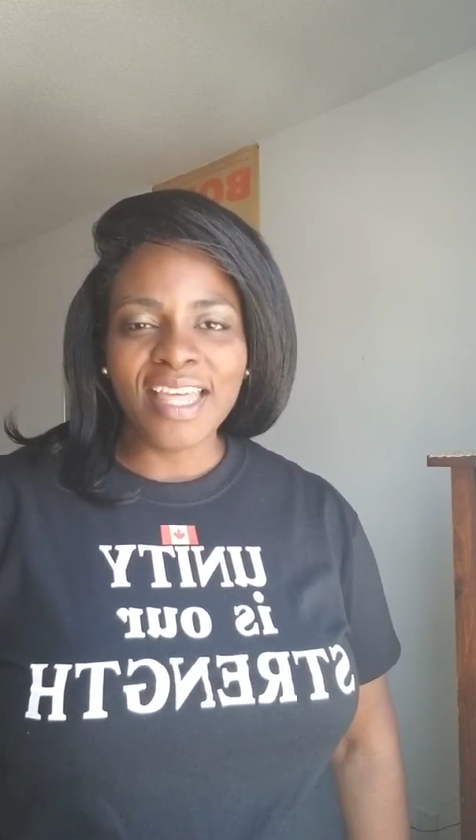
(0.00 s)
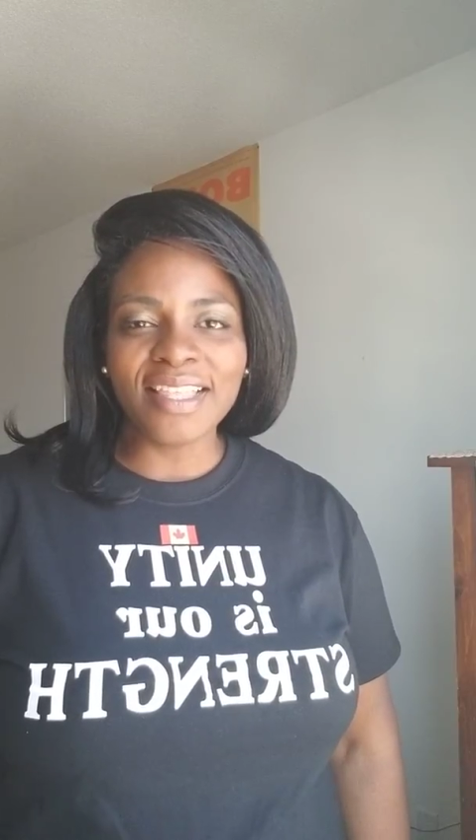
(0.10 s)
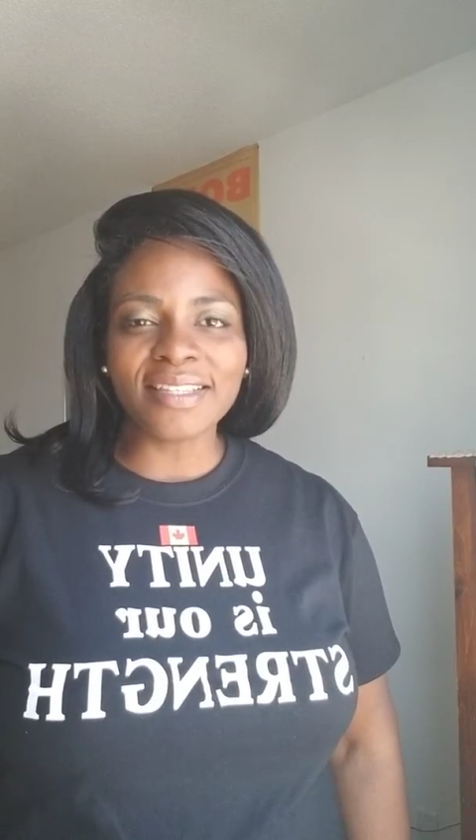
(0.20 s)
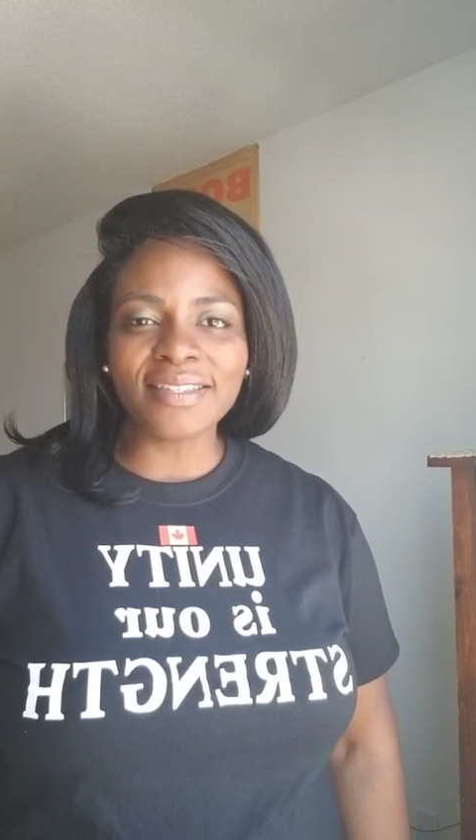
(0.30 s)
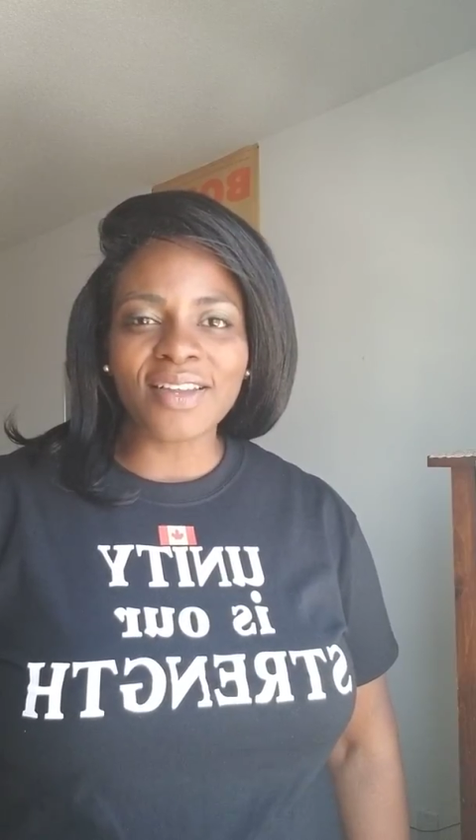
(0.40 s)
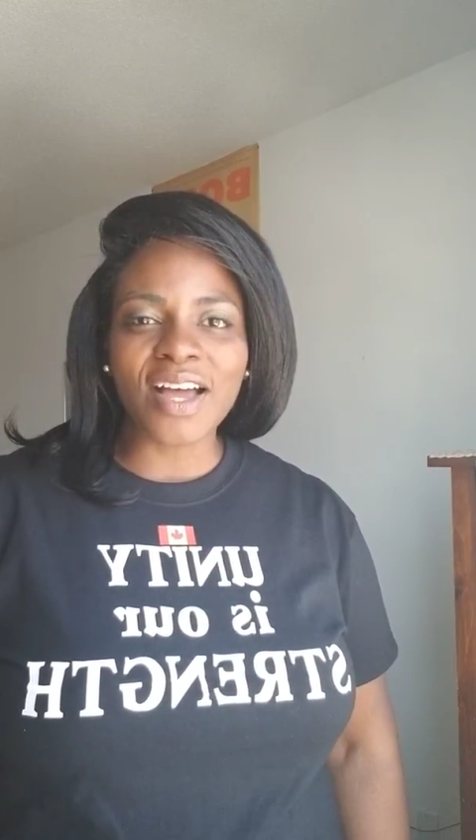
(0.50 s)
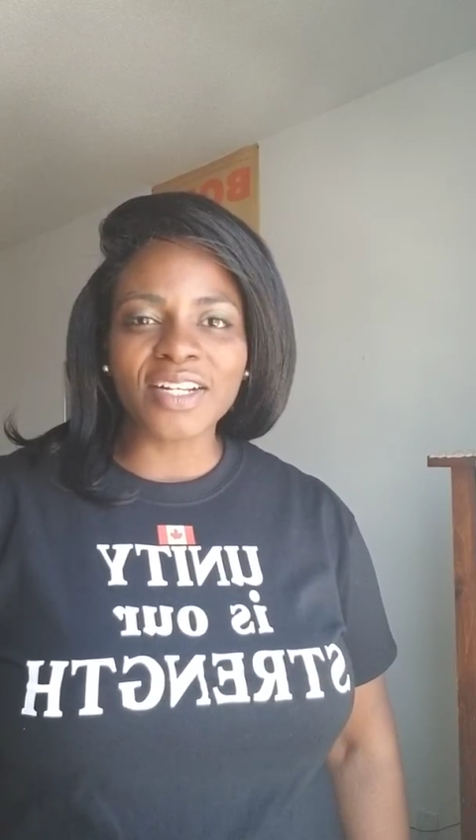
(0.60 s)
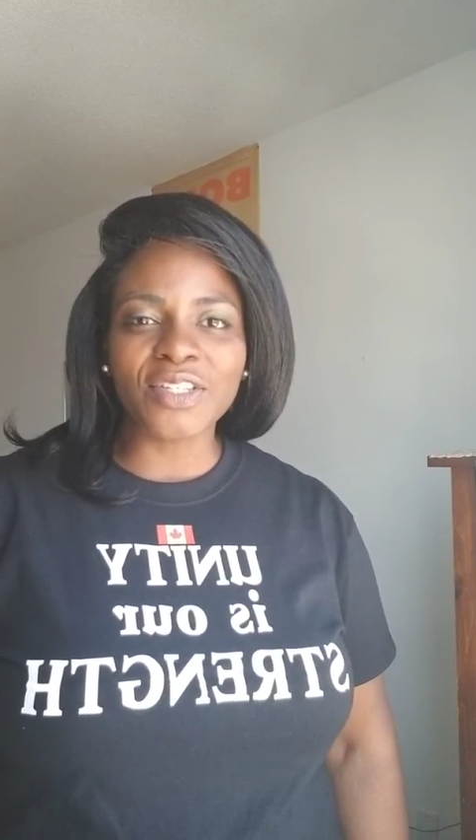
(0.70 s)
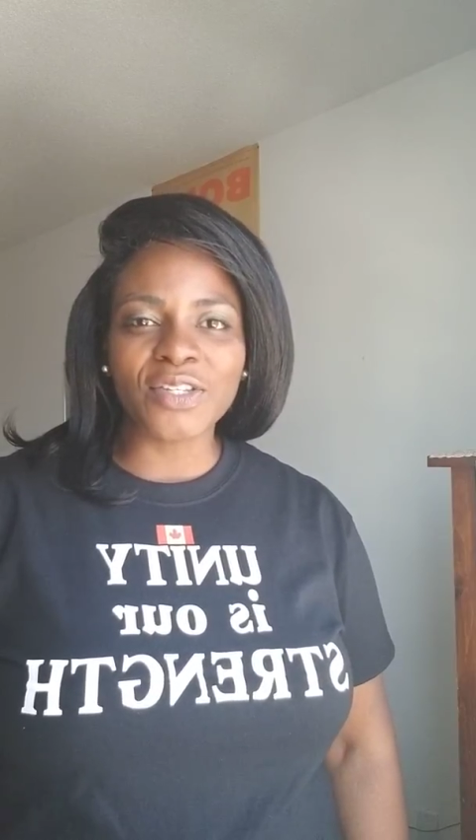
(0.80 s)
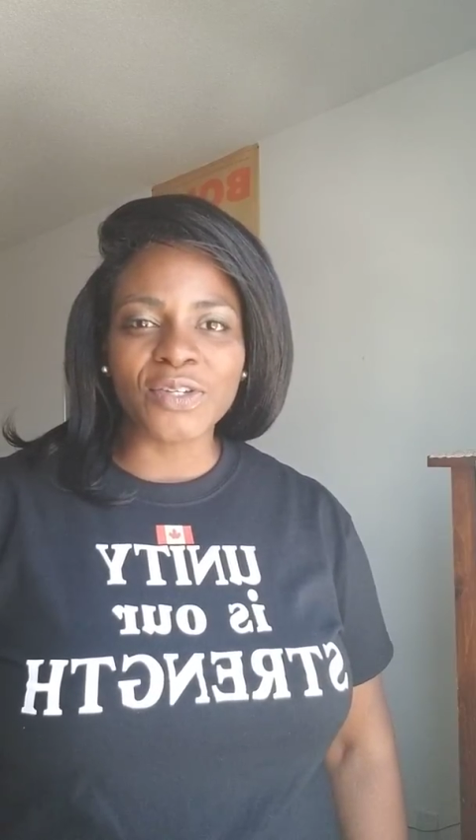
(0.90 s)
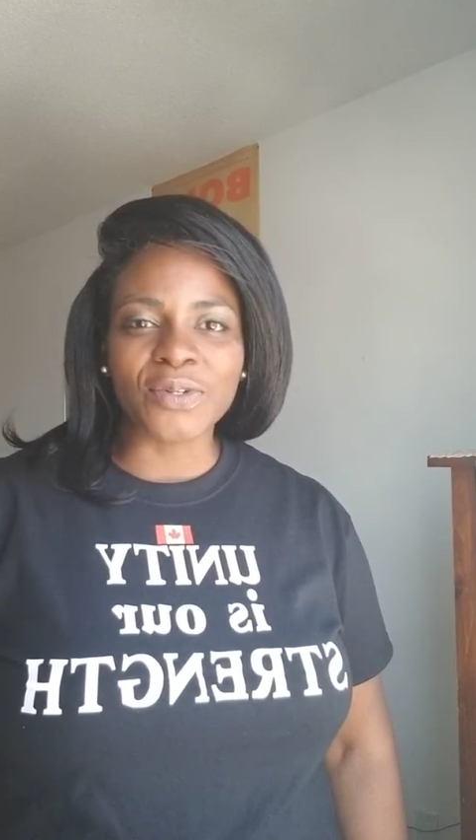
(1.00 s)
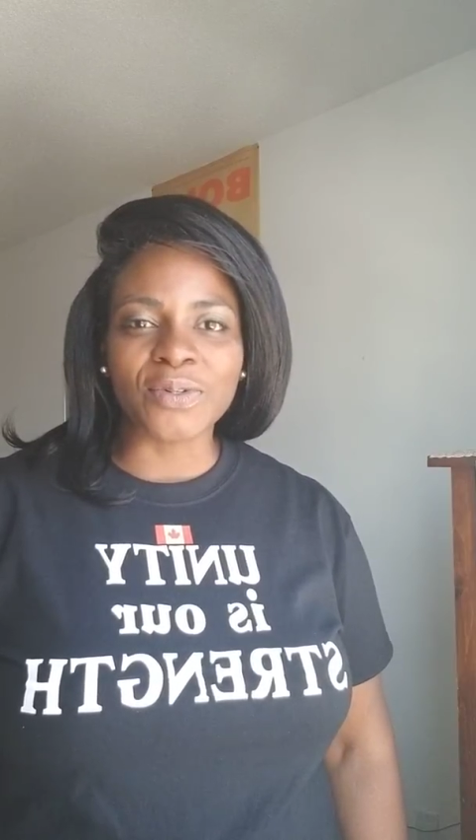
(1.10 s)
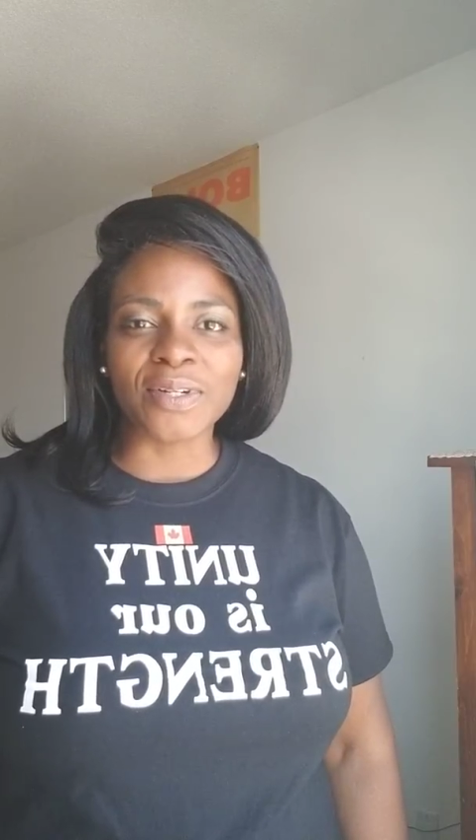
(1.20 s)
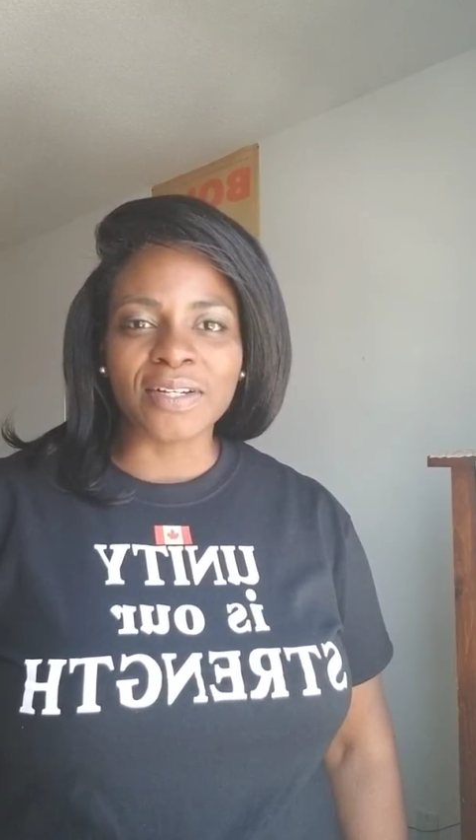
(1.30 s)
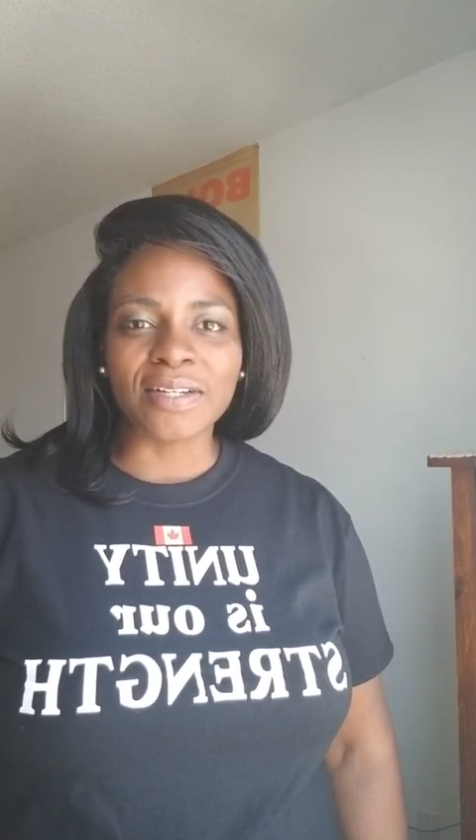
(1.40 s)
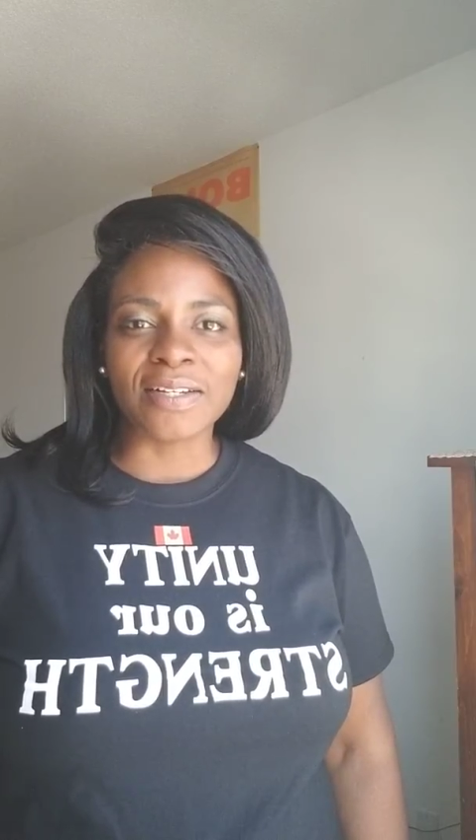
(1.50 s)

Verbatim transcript: This is not to